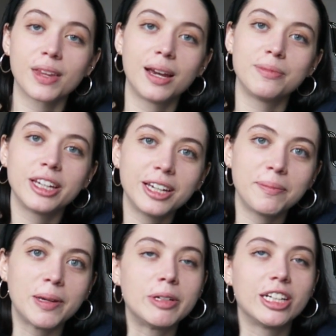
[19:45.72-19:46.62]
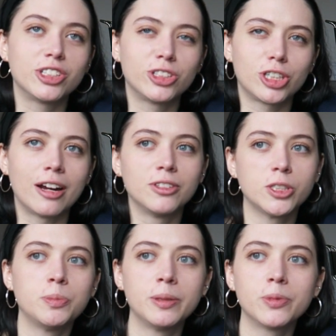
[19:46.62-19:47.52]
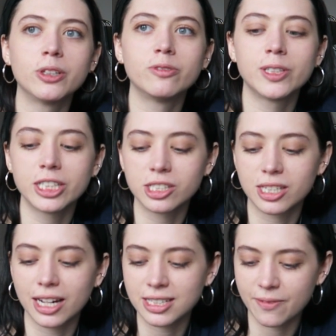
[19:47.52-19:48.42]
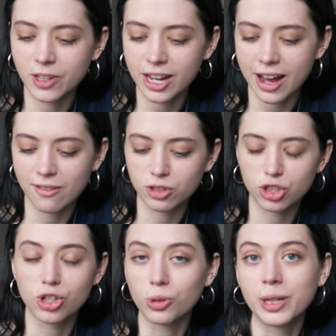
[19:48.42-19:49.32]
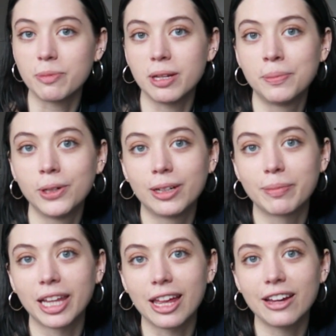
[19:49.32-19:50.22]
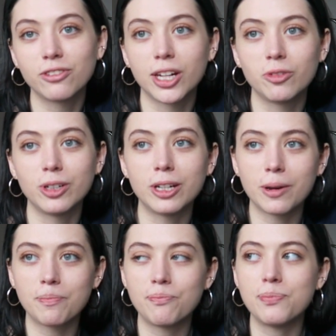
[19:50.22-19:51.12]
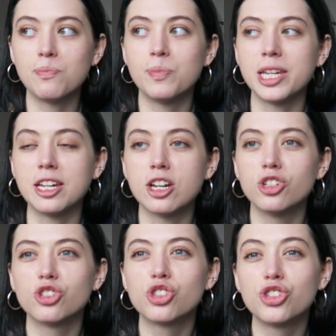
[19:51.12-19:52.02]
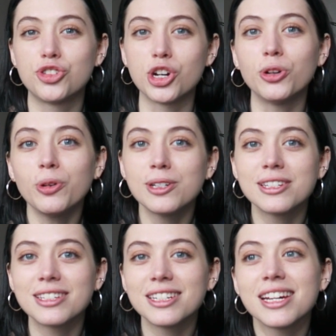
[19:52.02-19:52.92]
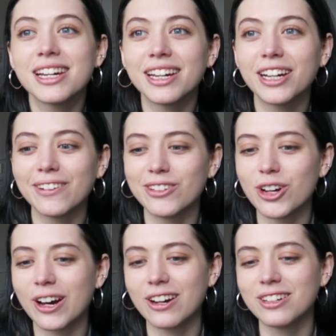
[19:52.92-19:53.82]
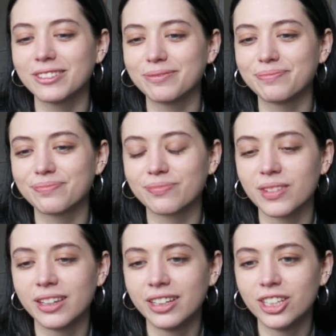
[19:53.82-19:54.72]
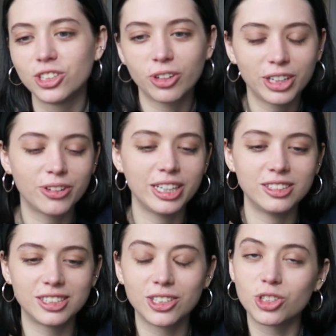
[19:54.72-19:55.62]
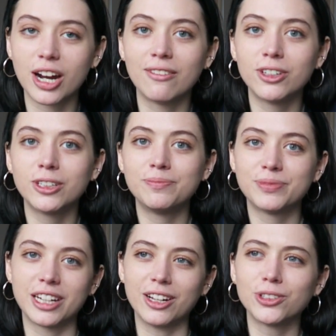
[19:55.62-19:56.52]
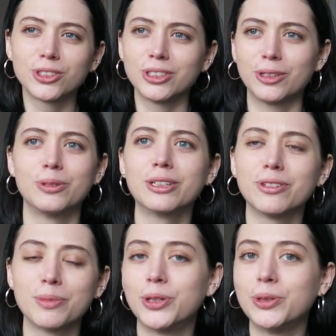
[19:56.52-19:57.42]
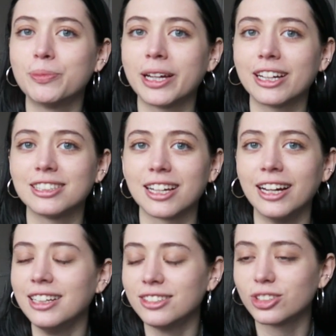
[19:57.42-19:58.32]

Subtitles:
I'm thinking maybe I should travel a bit more first. I definitely have so many people in my life that would be stoked to take care of a dog. So I know I could still travel, and I also like work from home, like I said.